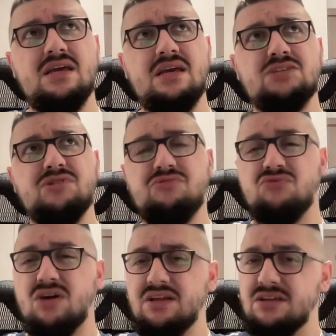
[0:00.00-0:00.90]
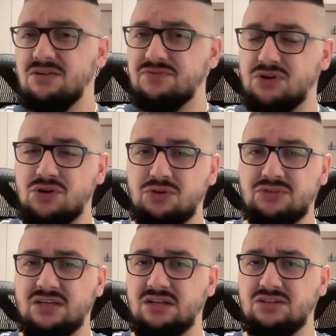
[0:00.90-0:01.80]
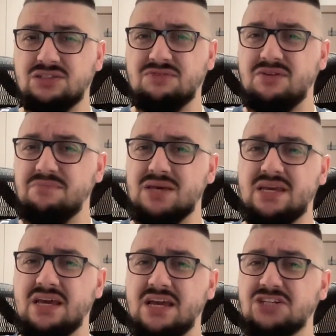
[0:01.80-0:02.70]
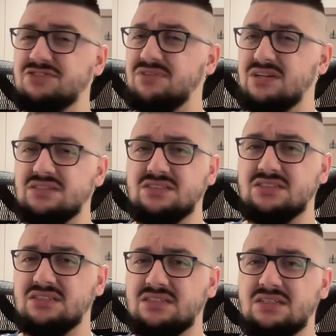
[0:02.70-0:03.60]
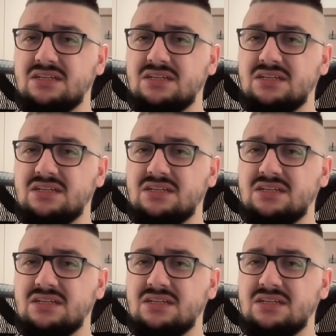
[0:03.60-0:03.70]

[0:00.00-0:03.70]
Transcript: is we're riding off the coattails of the big hedge funds